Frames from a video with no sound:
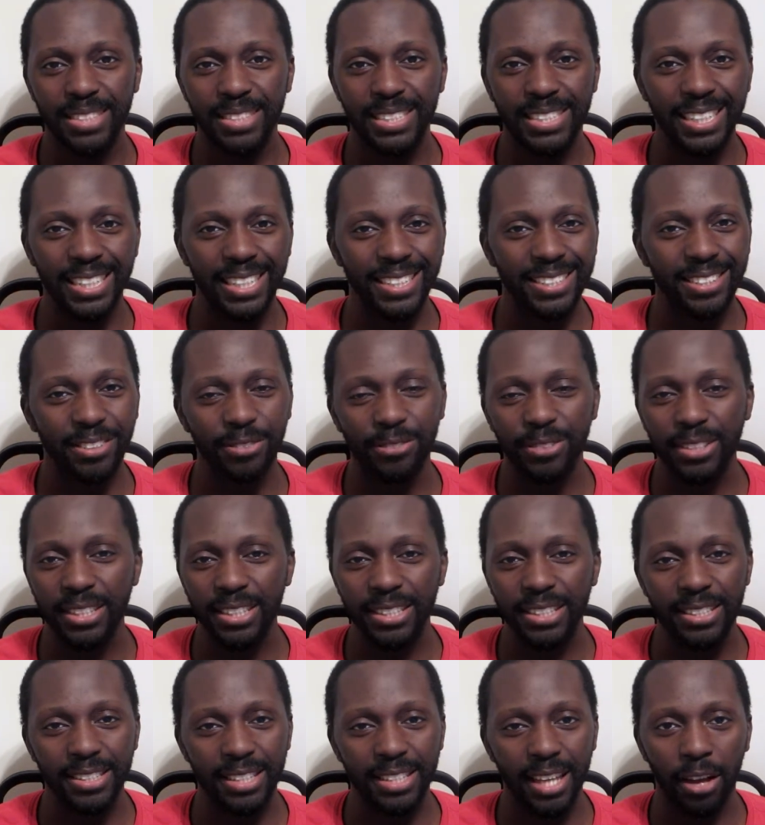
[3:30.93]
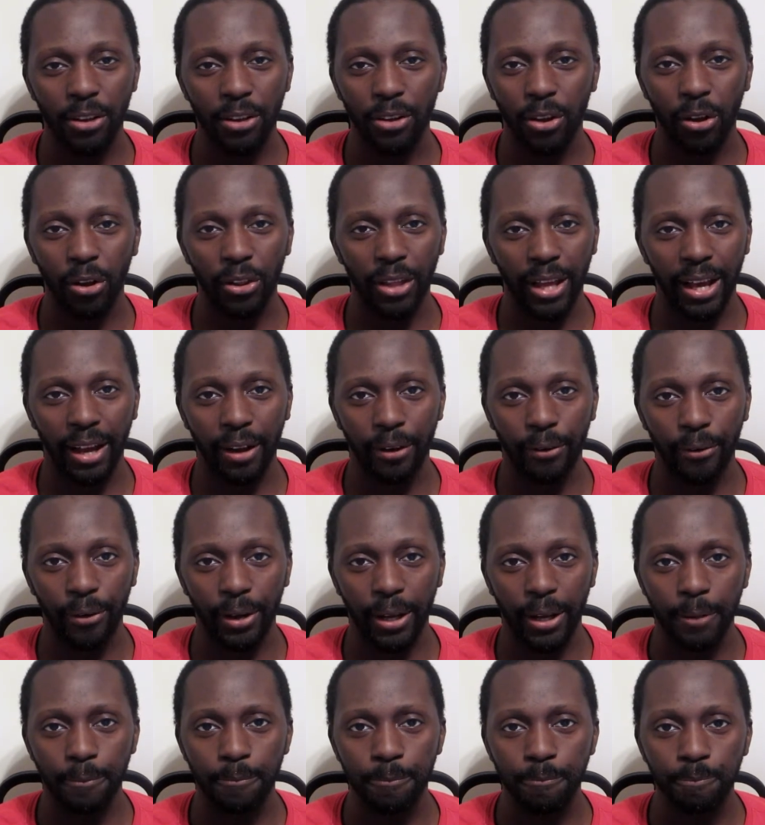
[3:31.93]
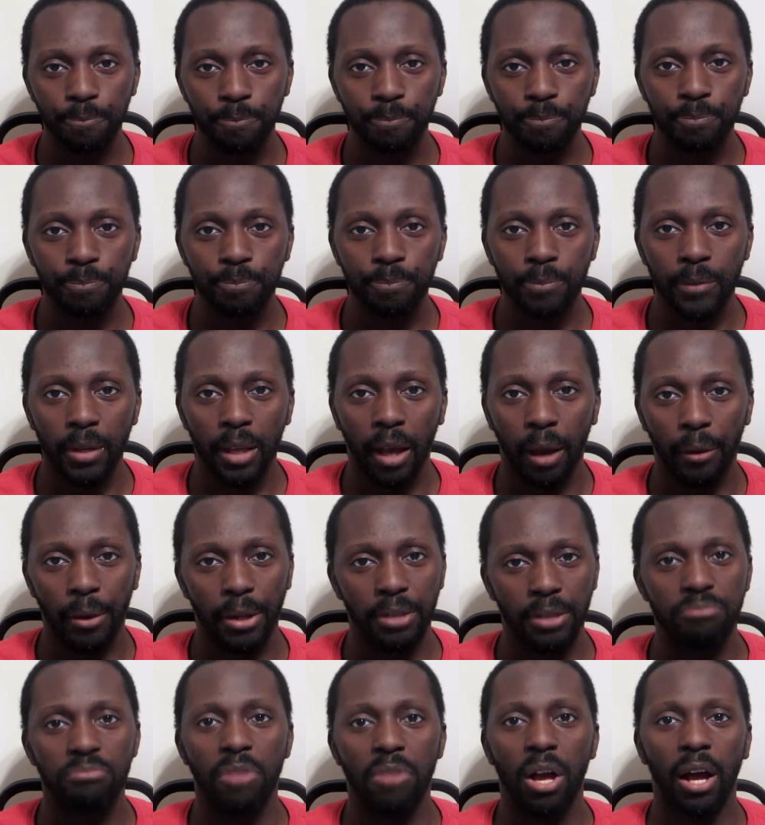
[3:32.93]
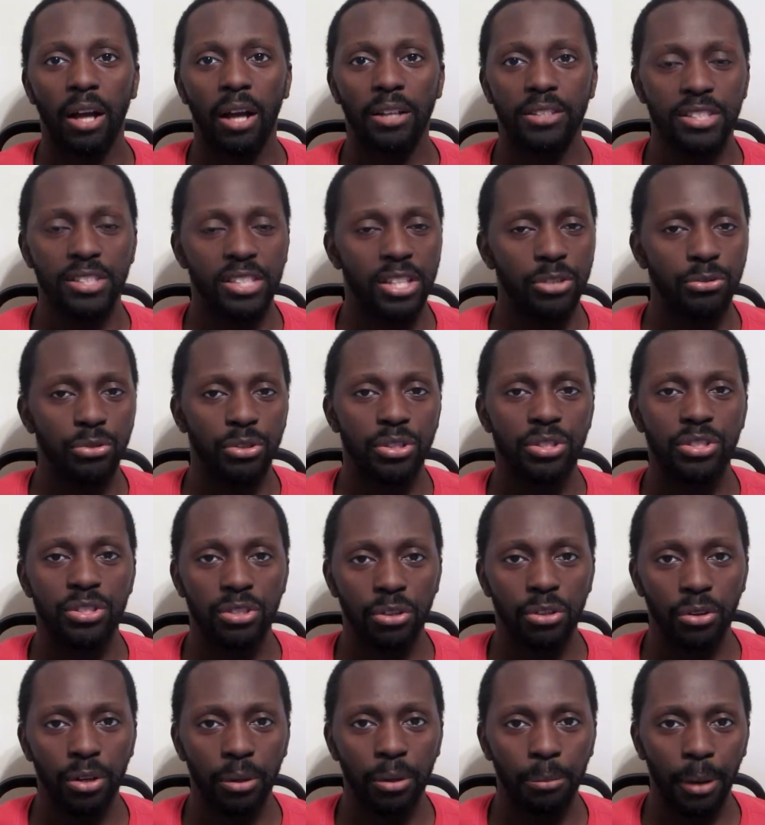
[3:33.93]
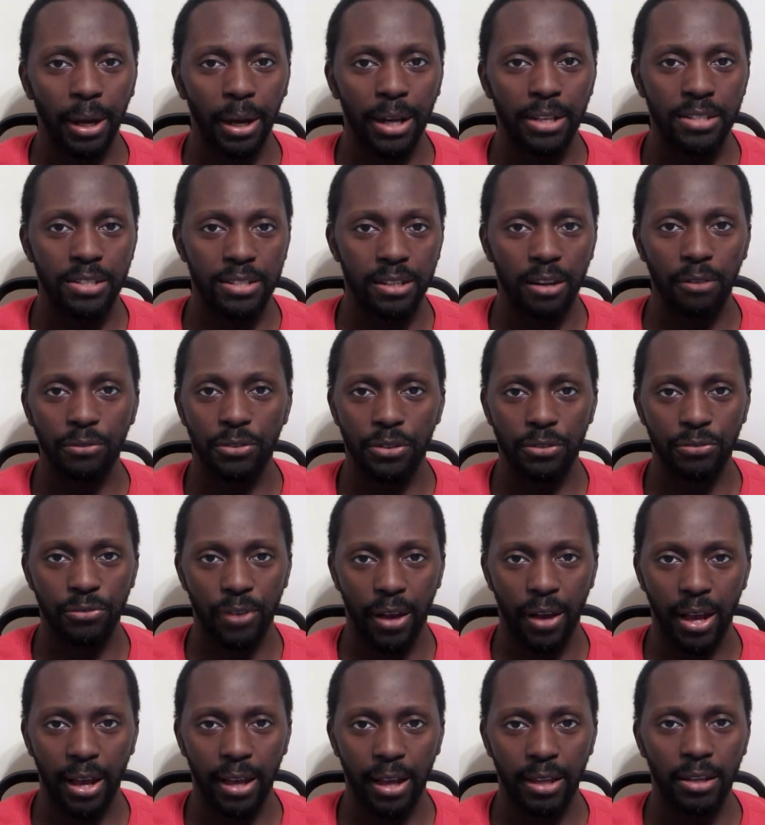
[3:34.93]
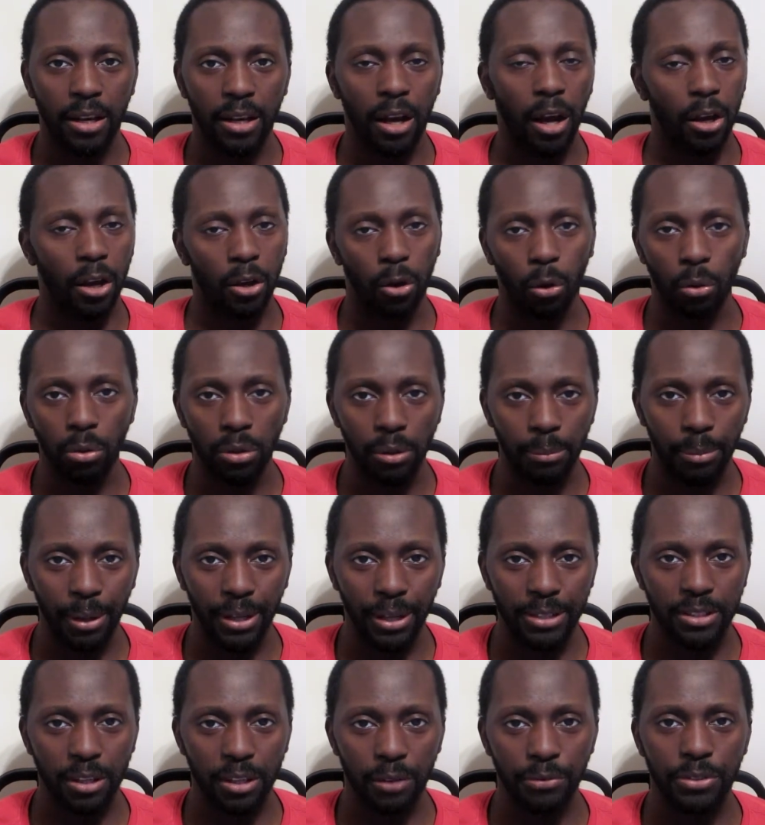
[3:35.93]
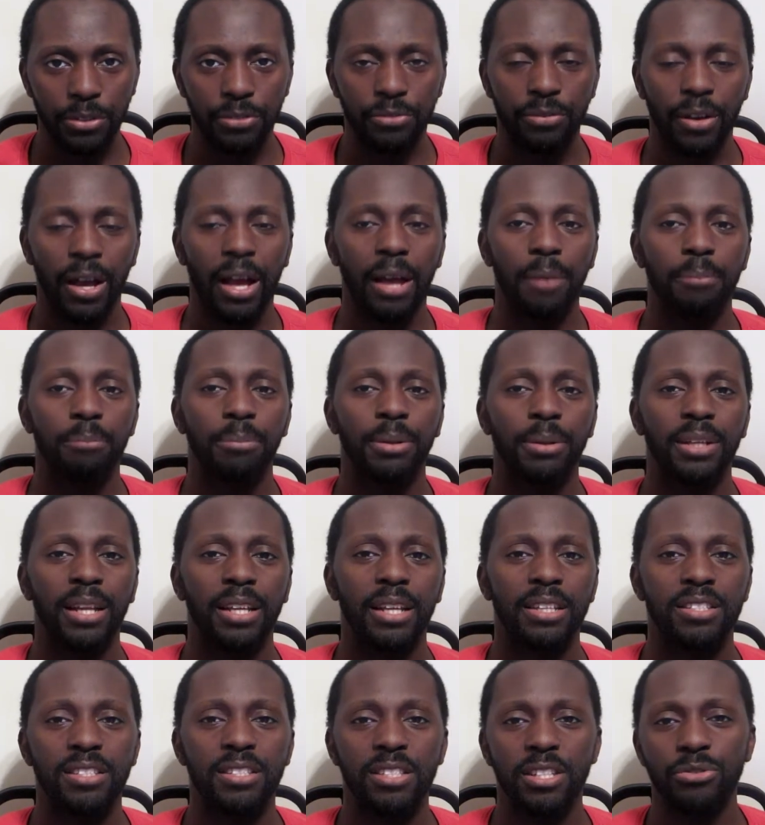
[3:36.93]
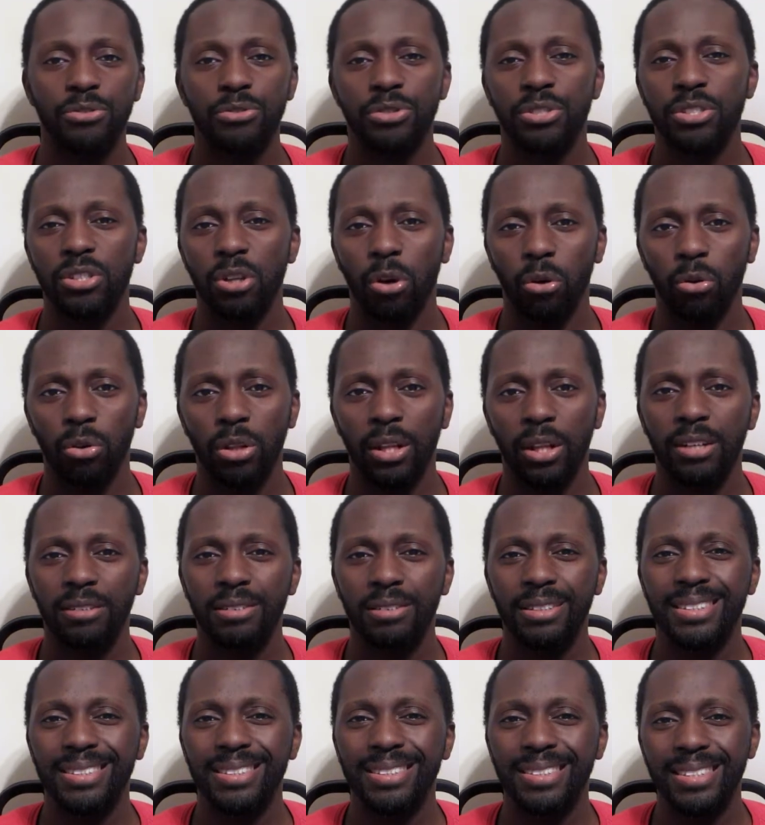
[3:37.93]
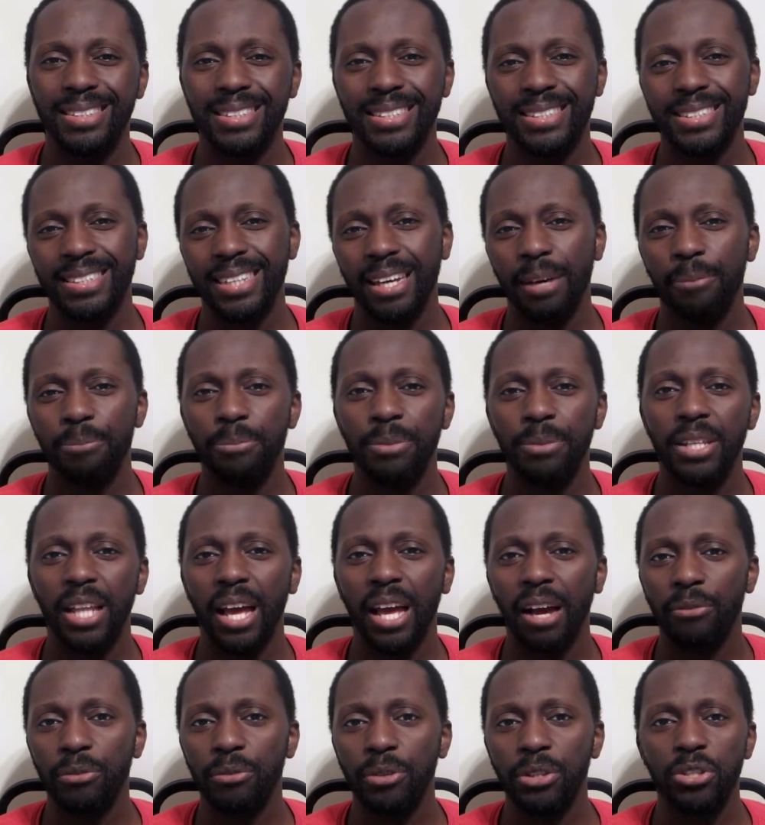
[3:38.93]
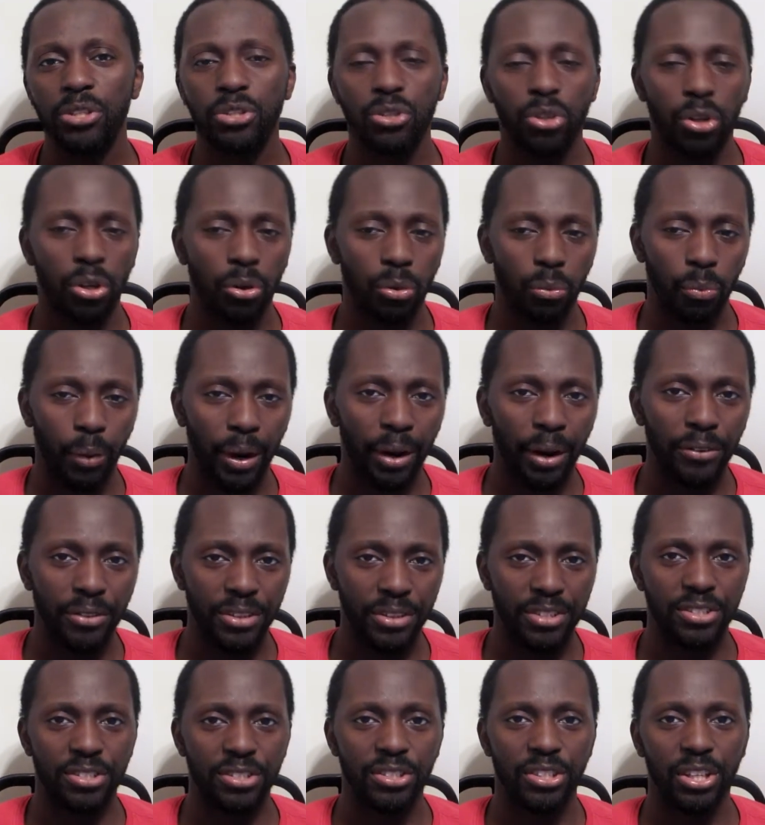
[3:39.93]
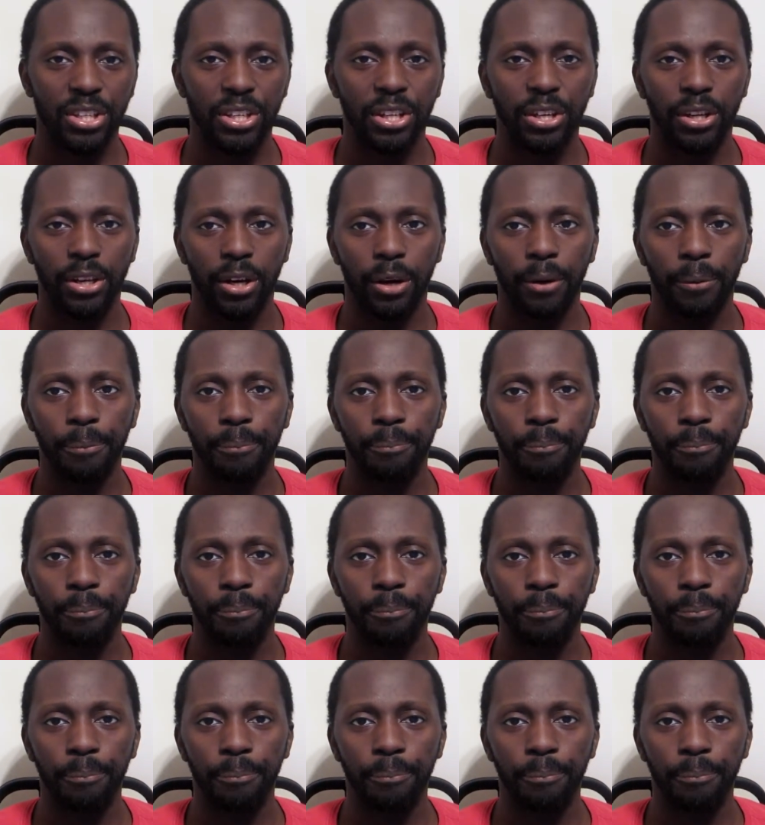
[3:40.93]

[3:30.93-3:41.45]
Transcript: doesn't really sound all that great. I mean, a citrus soda by itself is fine, a cola by itself is fine, but a citrus cola, mm, I'm not really sure where this is gonna go.